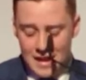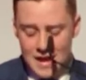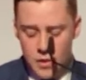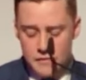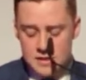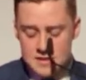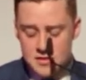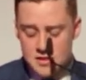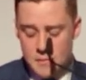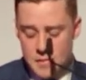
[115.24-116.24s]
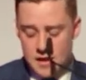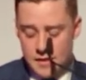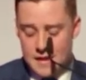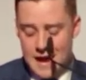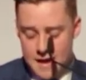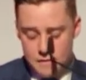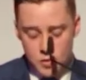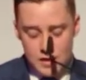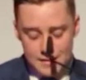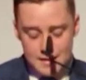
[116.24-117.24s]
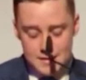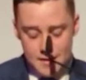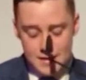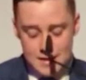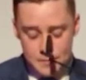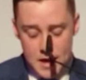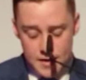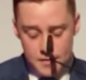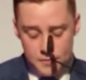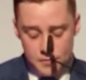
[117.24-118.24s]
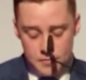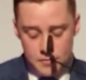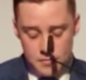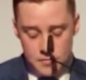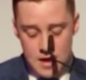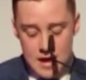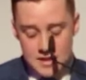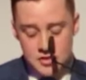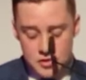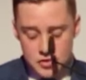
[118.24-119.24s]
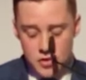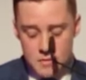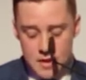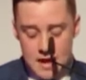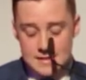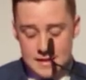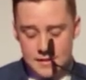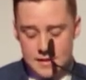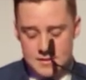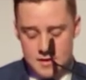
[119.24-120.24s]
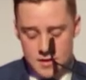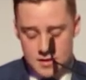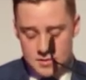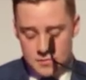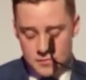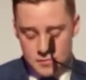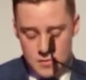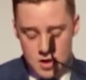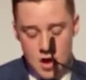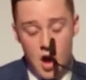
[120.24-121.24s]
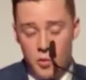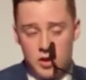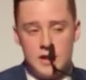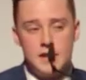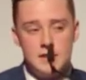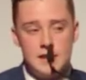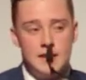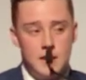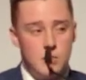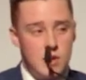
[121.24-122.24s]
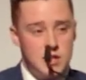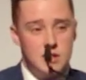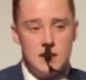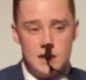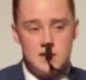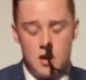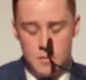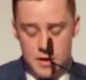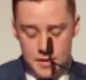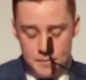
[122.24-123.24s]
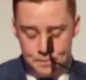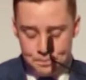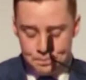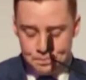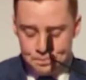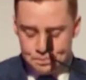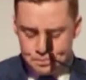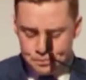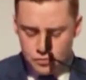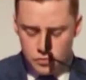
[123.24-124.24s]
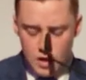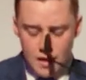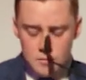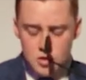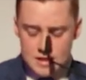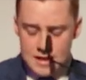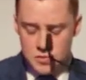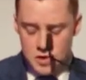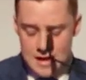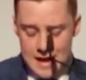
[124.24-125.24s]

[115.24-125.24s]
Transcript: However, this does not mean that everyone in this area is bad, as there is good and bads in these areas. I wouldn't like you to get the impression that it's bad, because that's where